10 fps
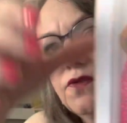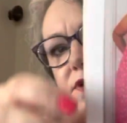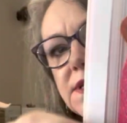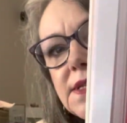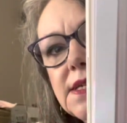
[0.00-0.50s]

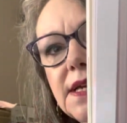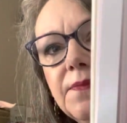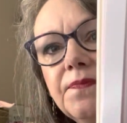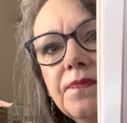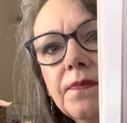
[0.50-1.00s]
doesn't it?
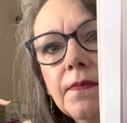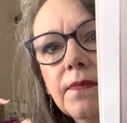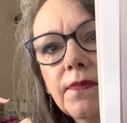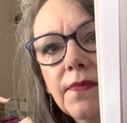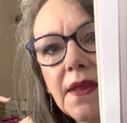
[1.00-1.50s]

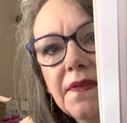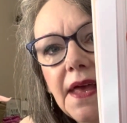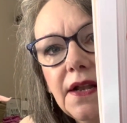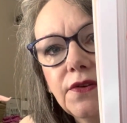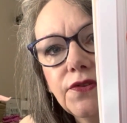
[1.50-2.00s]

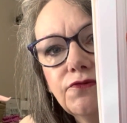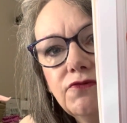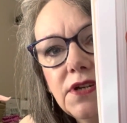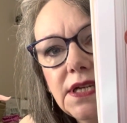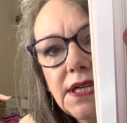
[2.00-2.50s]
That looks
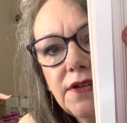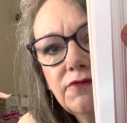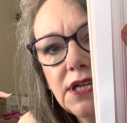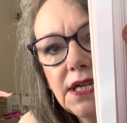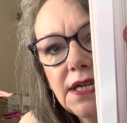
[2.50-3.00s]
really,
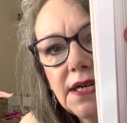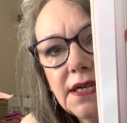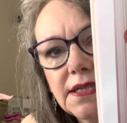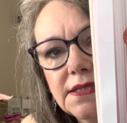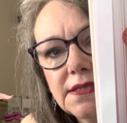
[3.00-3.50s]
really
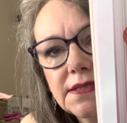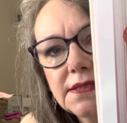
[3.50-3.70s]
nice.